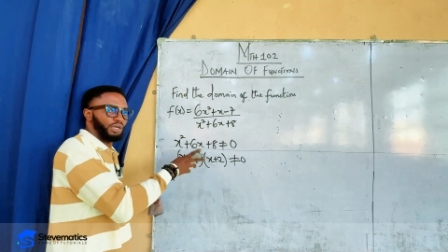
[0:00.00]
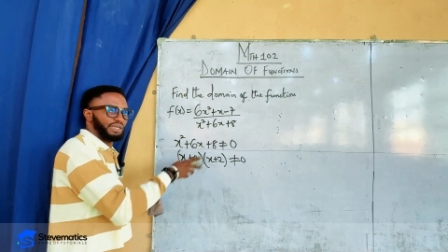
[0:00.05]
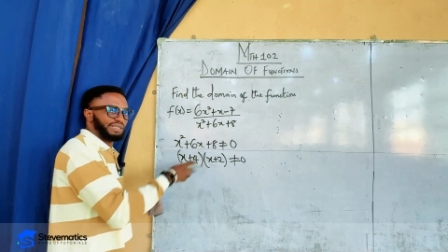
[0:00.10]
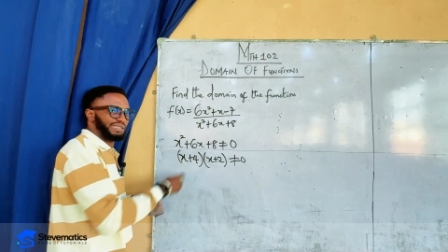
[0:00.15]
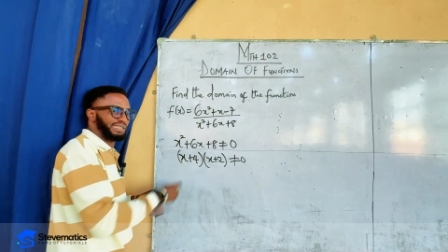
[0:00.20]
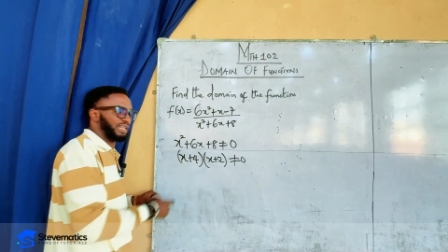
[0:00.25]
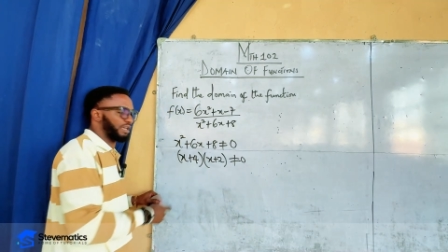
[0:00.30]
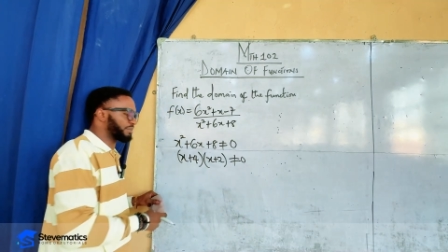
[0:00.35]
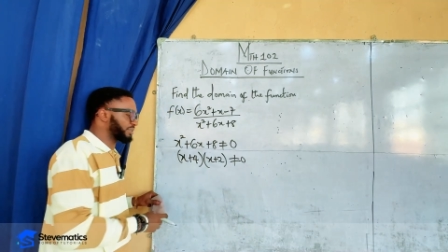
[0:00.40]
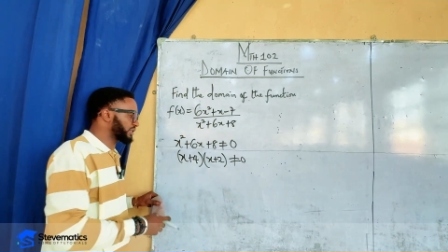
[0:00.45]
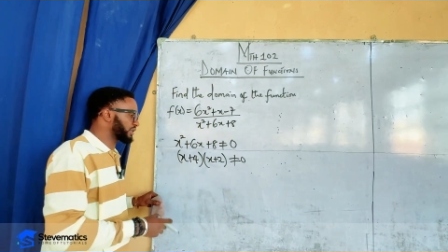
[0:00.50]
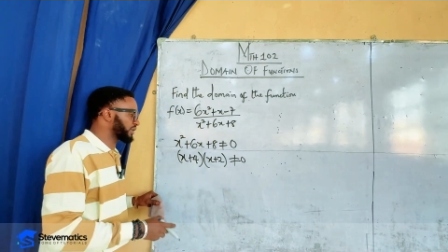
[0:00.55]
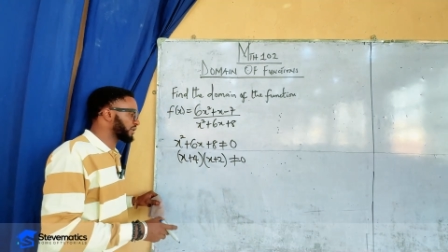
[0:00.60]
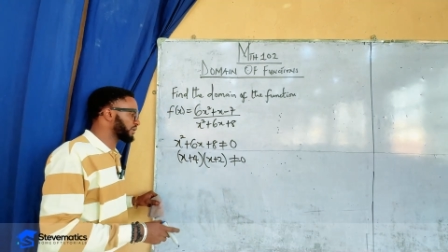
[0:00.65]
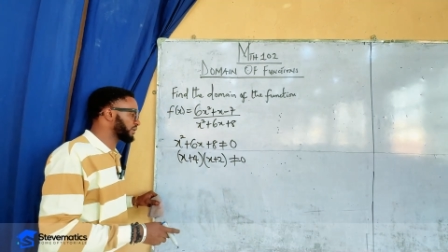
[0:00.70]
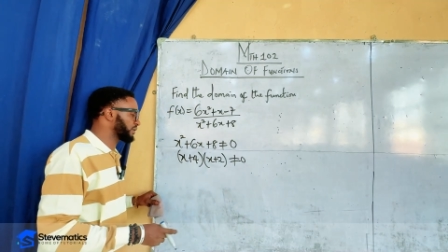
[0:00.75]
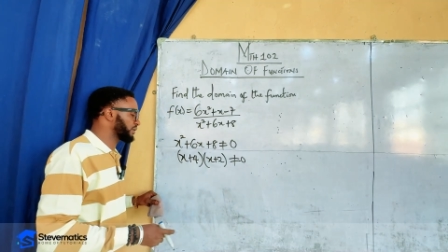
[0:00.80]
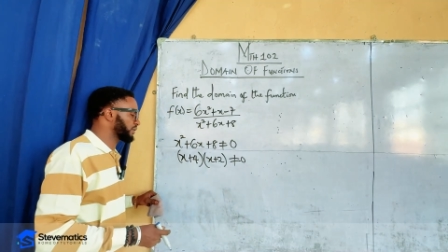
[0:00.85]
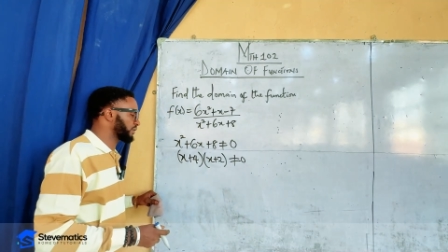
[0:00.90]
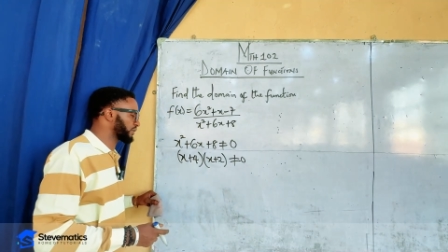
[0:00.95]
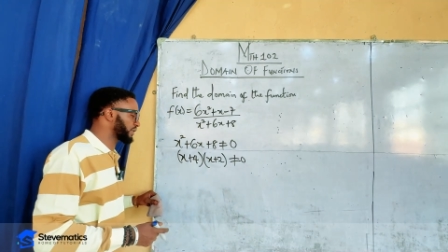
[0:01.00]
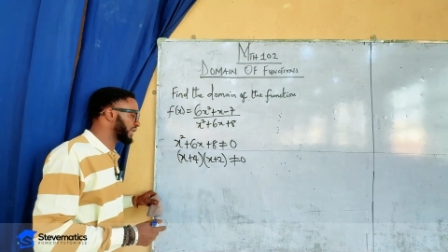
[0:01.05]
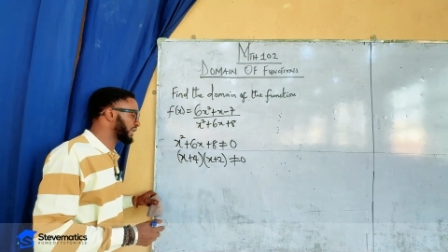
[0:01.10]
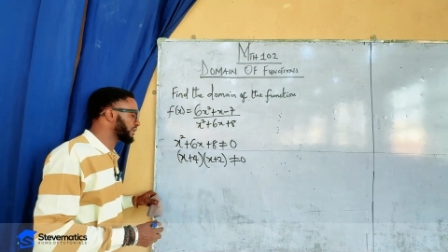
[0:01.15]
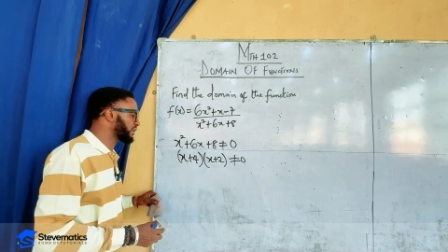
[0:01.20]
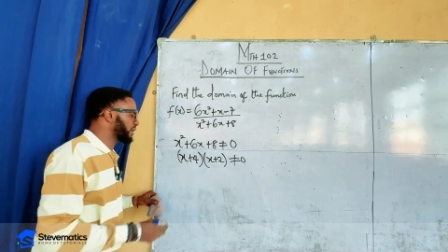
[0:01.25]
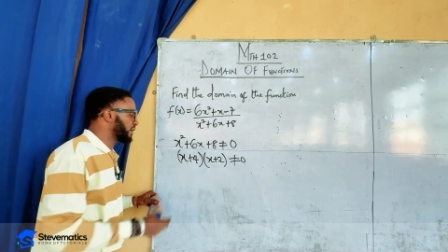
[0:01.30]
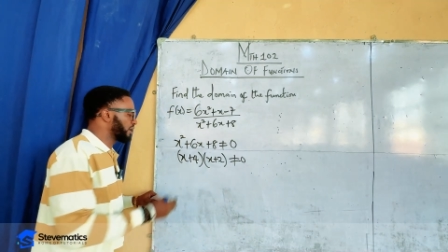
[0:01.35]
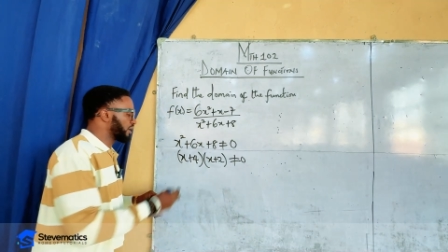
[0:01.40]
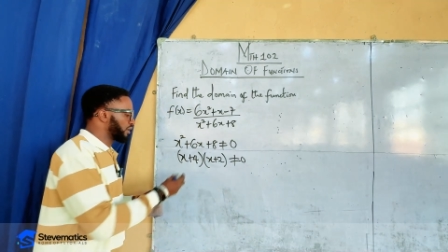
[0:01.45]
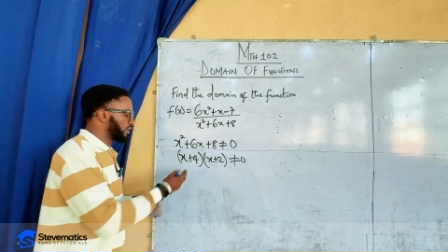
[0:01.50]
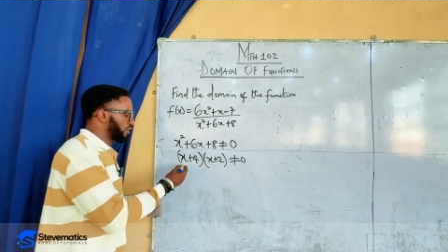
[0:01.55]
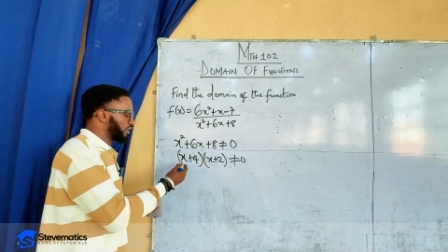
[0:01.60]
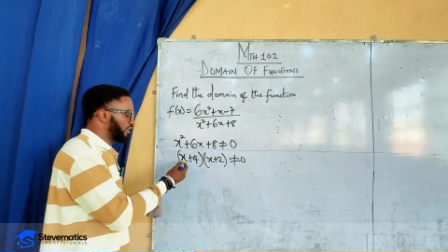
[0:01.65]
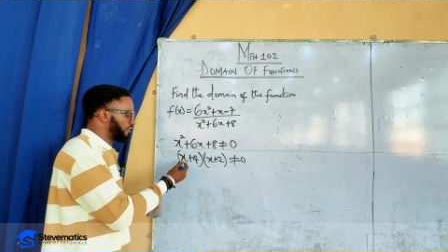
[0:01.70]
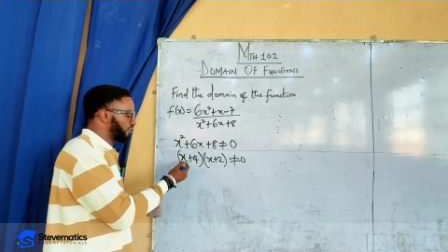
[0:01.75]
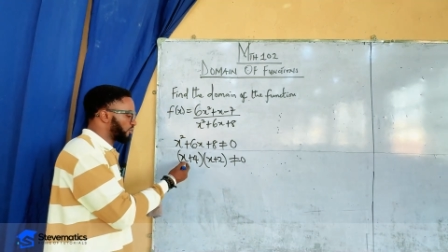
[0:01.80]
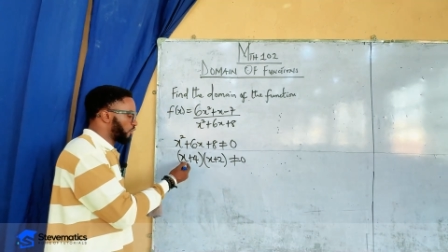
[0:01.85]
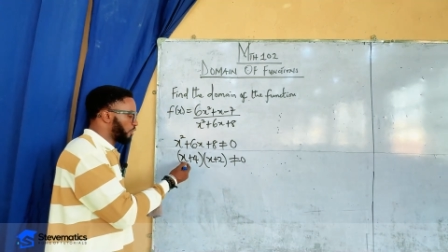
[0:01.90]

steps here. All right. If you